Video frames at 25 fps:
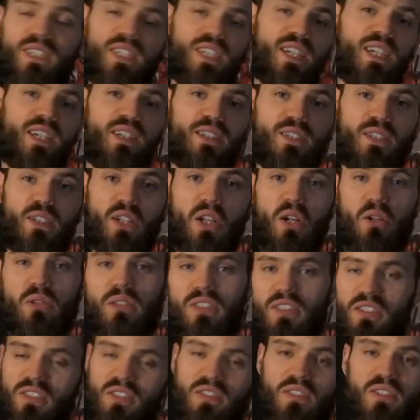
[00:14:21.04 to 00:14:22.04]
yeah, you know,
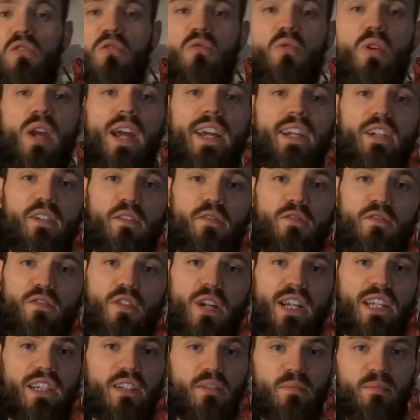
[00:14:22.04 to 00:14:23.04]
it's creative
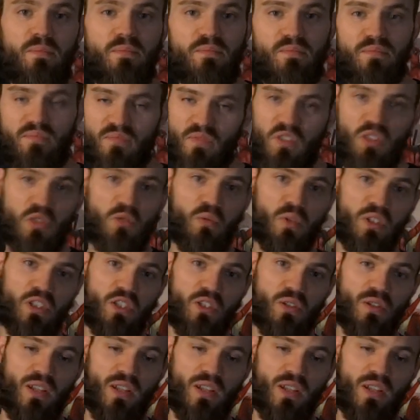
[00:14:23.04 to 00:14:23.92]
freedom. Do what you